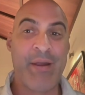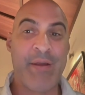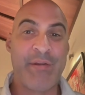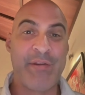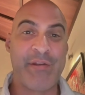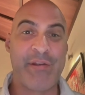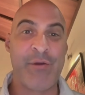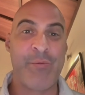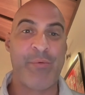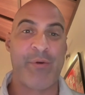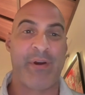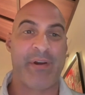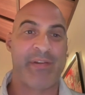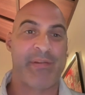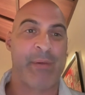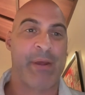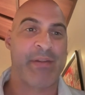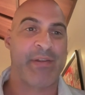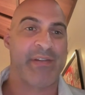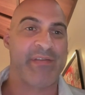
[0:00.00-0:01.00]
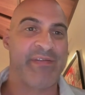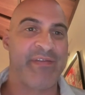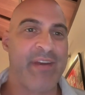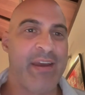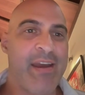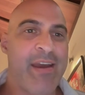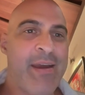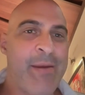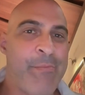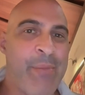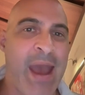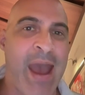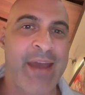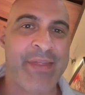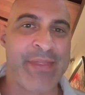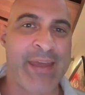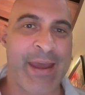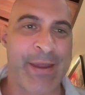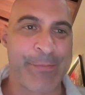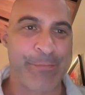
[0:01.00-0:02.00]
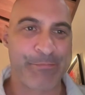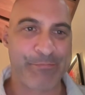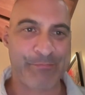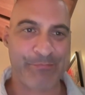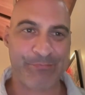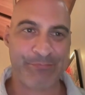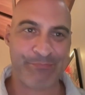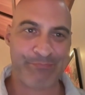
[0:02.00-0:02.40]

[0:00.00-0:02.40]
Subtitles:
super expensive back then.